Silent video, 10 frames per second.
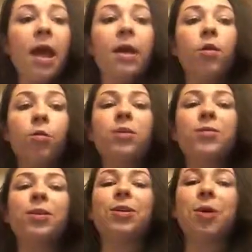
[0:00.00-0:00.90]
and
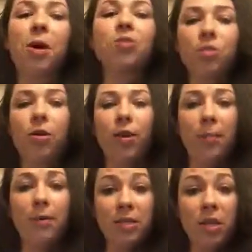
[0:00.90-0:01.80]
ultimately conjure all
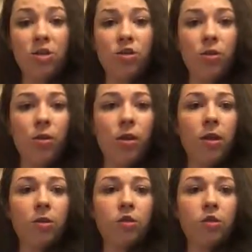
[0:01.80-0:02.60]
that potential